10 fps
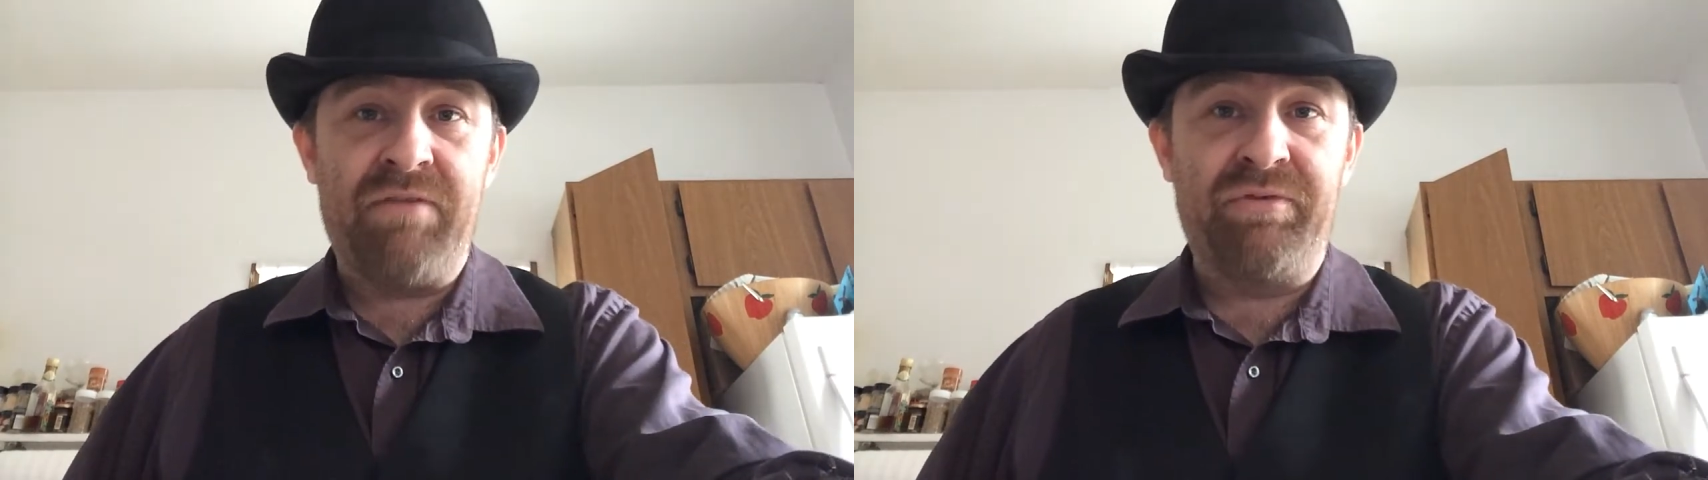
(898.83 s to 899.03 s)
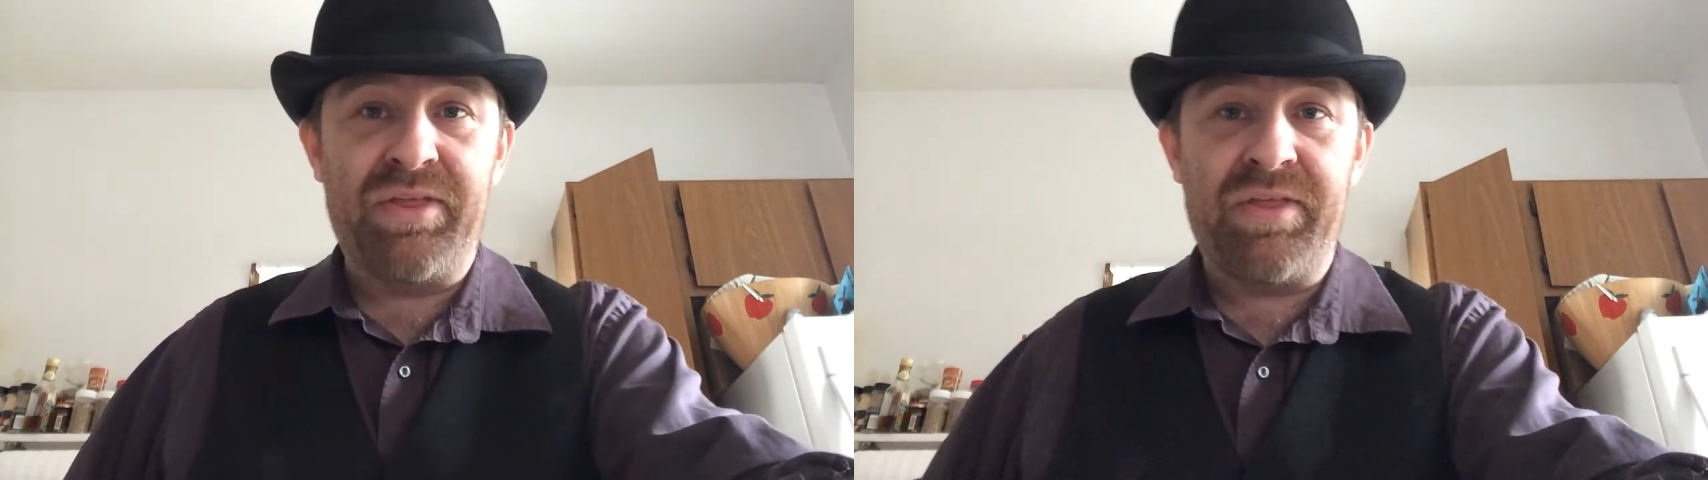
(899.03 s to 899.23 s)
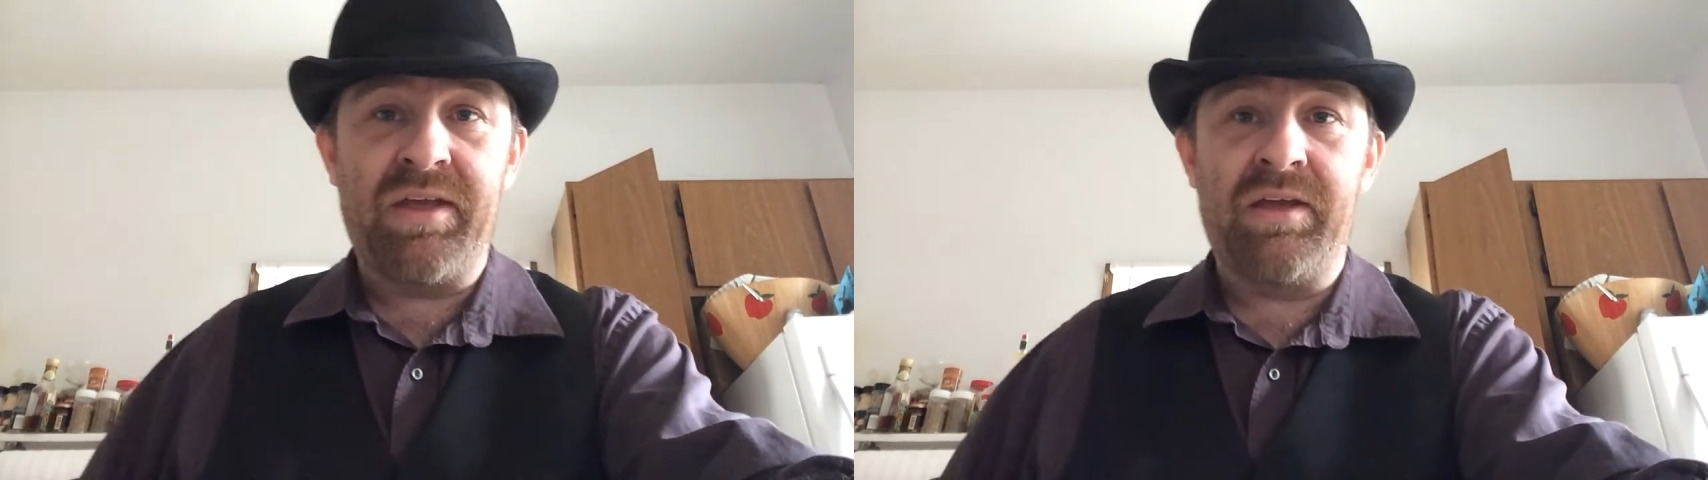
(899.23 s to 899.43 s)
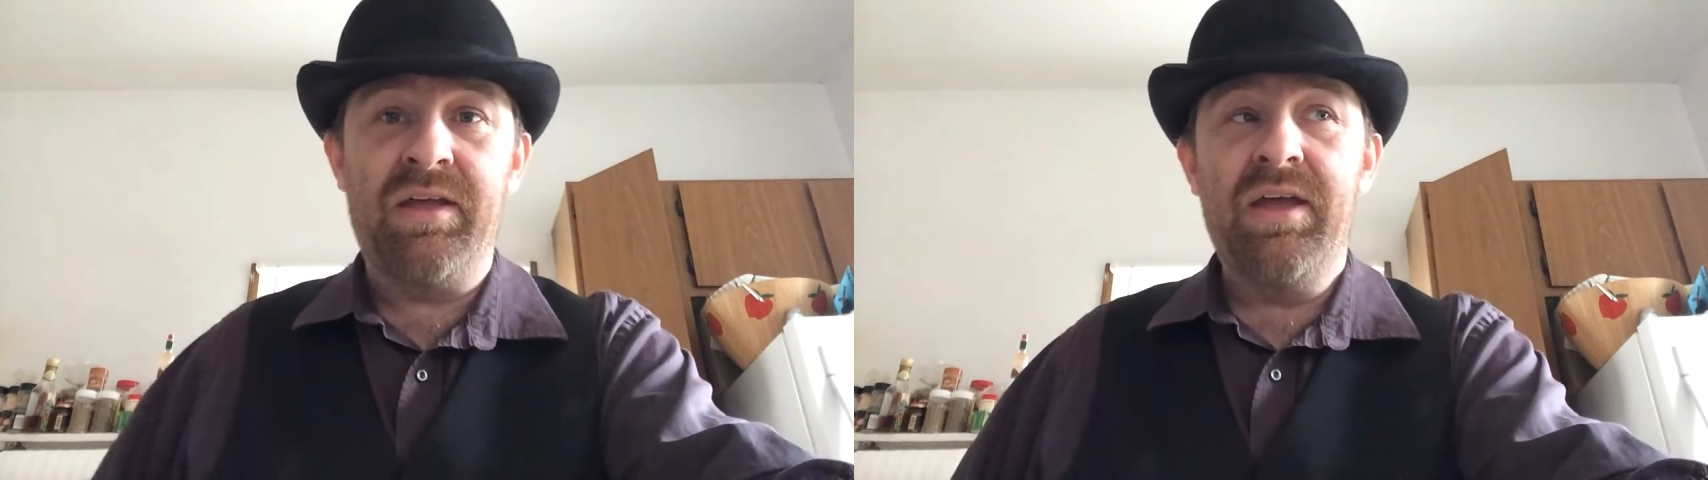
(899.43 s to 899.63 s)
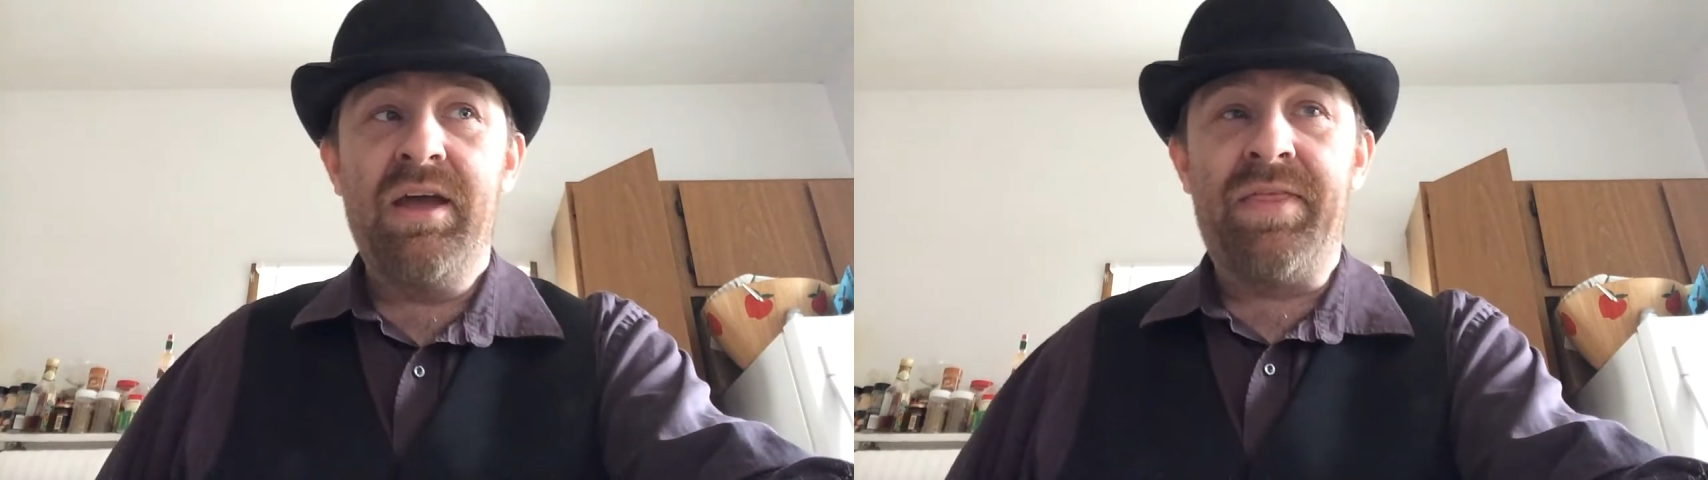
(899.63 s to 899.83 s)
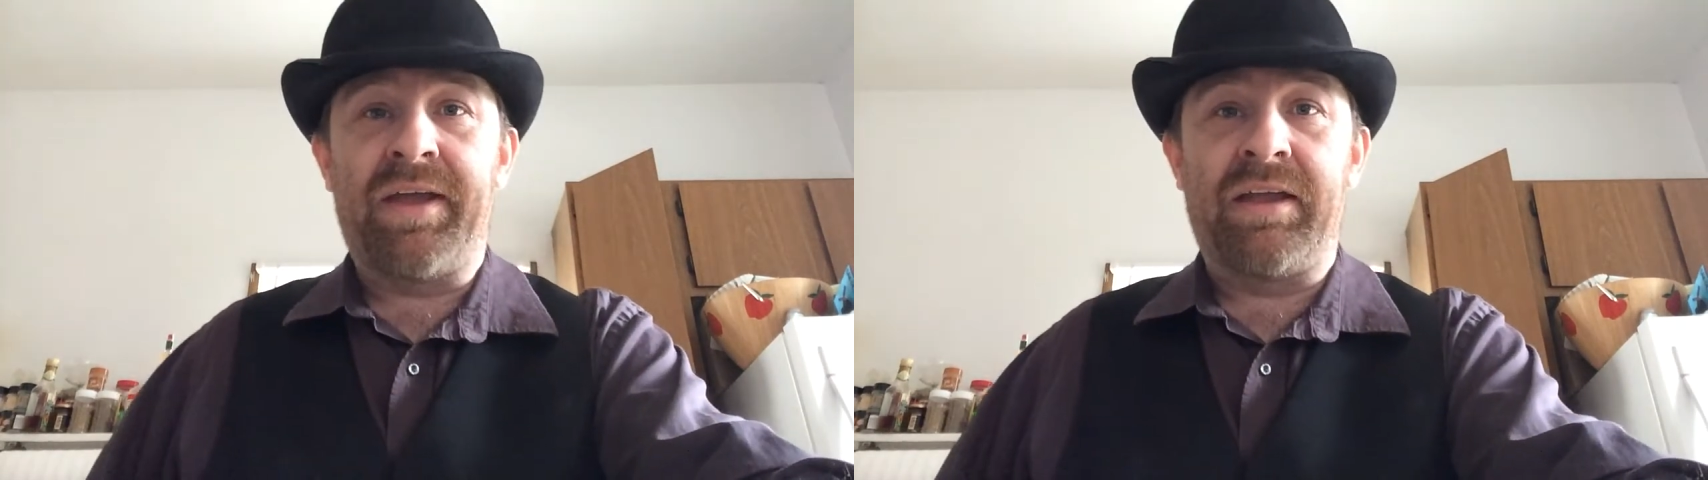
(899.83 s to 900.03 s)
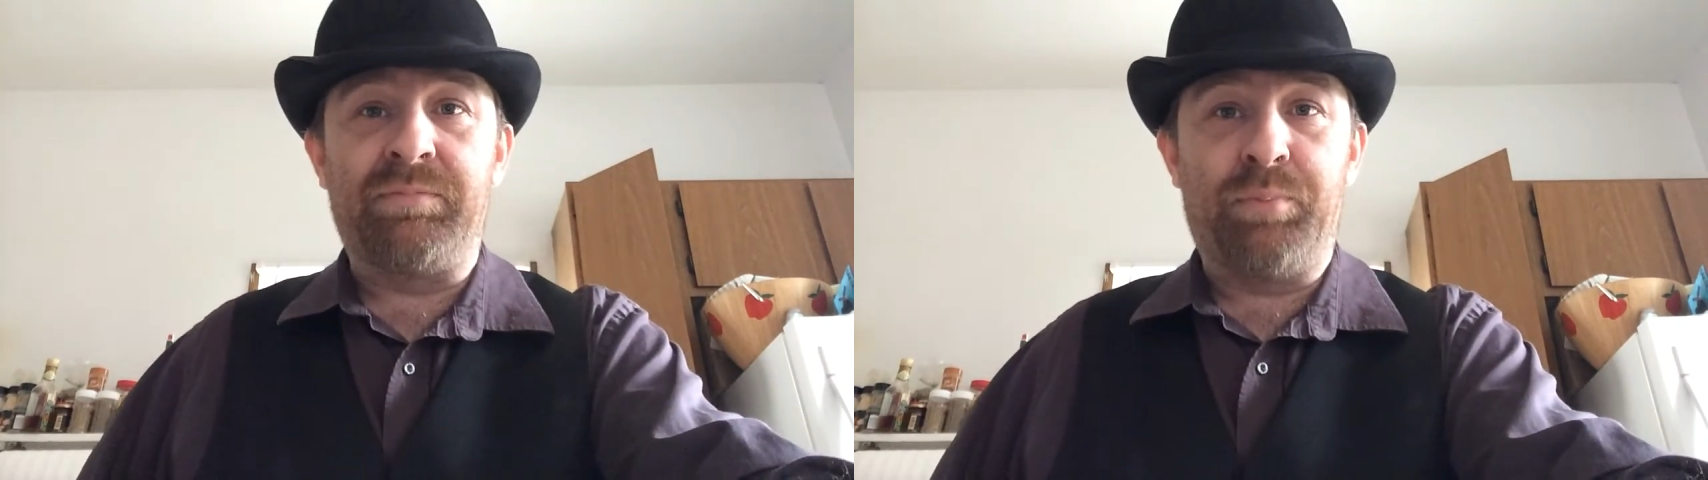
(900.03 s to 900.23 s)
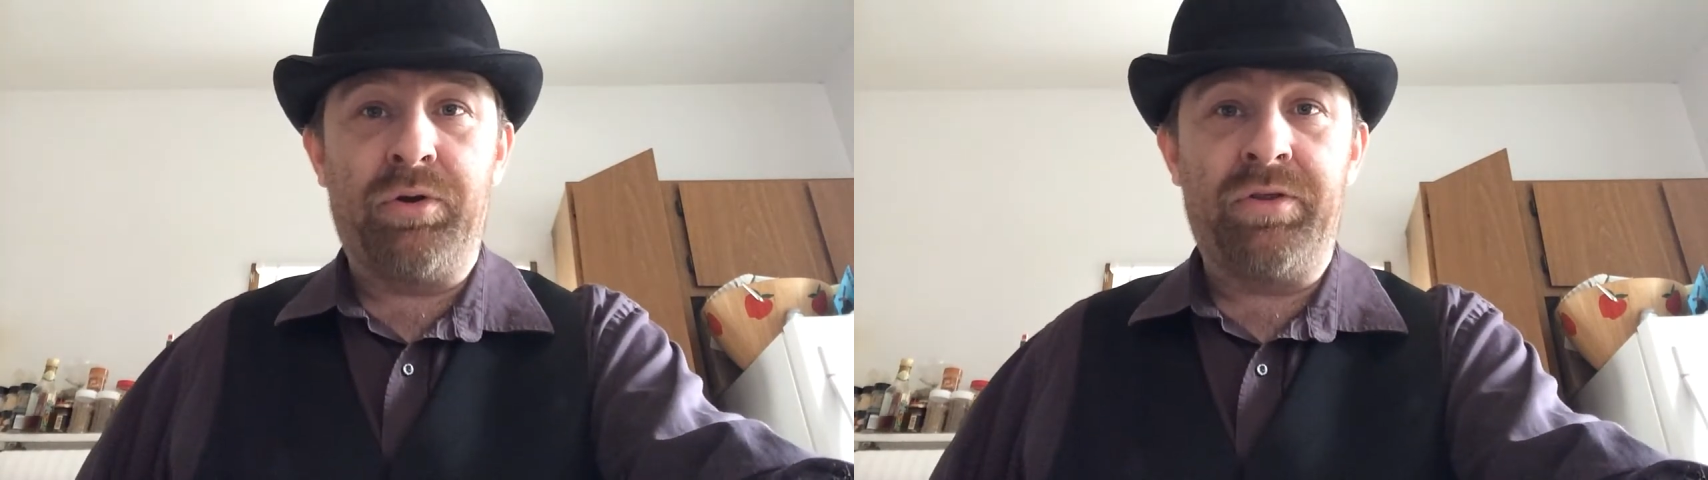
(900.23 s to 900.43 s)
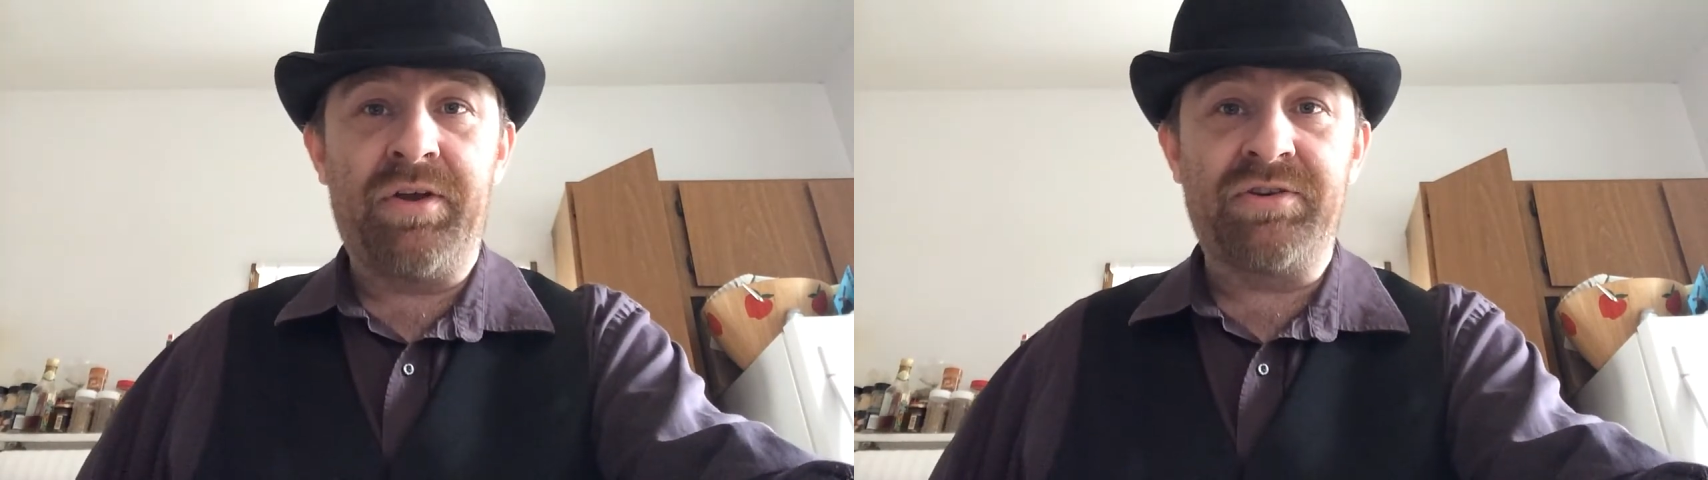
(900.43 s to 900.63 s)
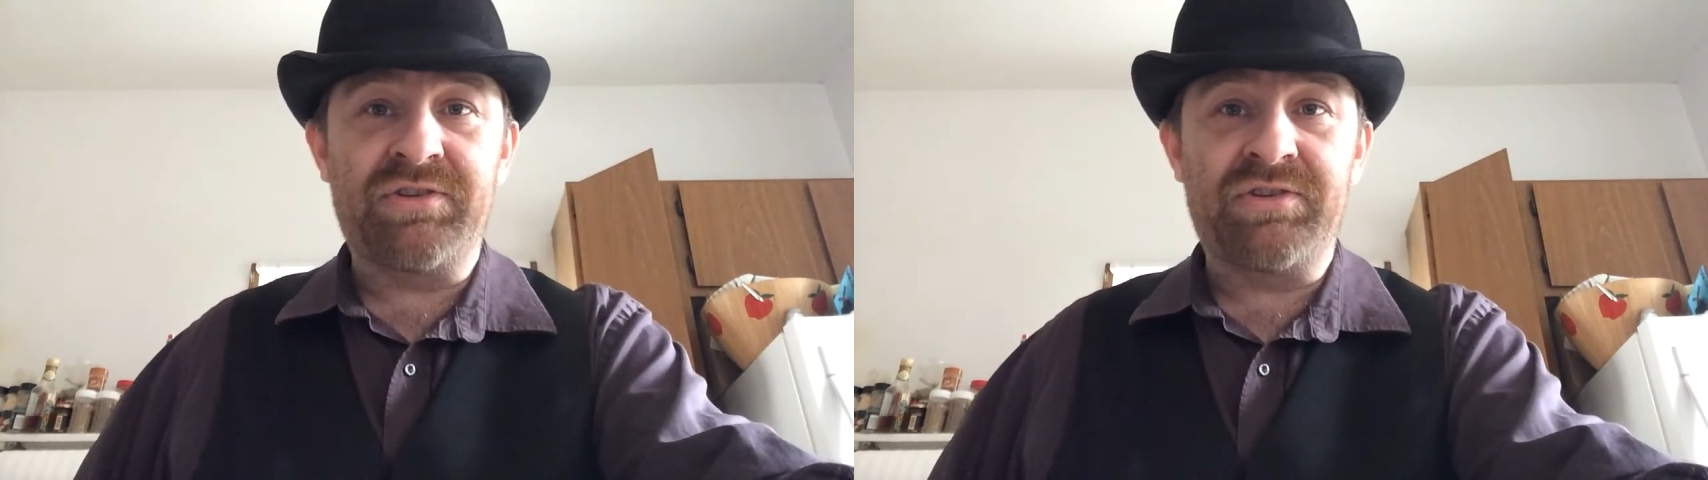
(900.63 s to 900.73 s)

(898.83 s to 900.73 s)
everything that gets put on their